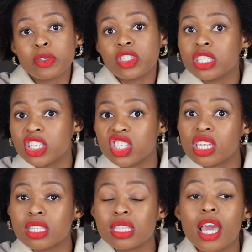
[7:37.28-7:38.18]
she
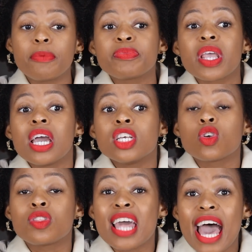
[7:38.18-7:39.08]
suggested them.
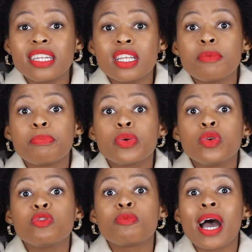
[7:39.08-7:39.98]
So that
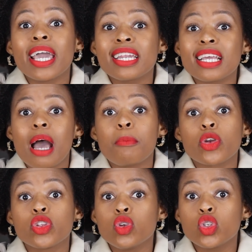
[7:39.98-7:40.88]
improved my income
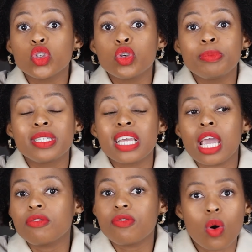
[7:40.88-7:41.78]
on YouTube
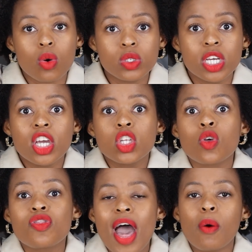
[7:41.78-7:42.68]
tenfold.
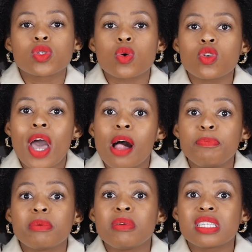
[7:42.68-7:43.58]
So that was also
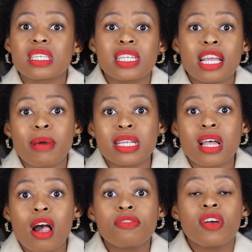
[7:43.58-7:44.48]
helping me sustain
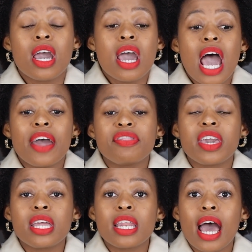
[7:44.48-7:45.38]
myself and
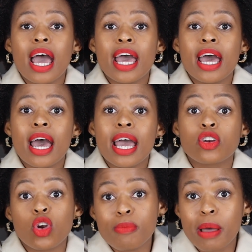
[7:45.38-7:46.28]
then
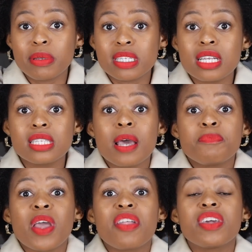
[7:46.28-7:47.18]
and grow my business.
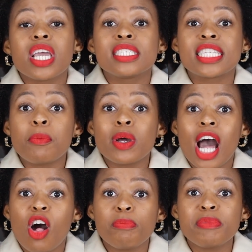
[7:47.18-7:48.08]
And then someone
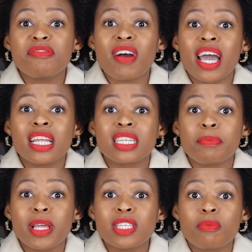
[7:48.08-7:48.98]
helped me find a
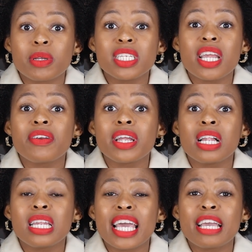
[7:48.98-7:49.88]
place for
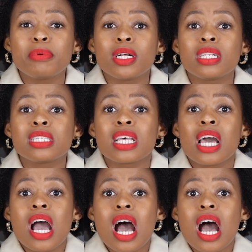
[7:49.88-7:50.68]
material, labels,